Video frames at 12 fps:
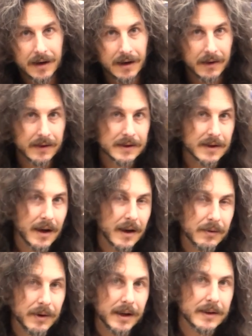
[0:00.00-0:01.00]
and on this
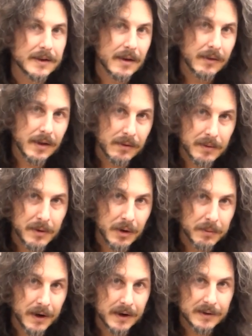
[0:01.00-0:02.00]
side we got the 73 Moto
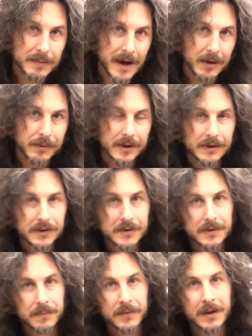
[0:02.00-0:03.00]
Parts mag wheels.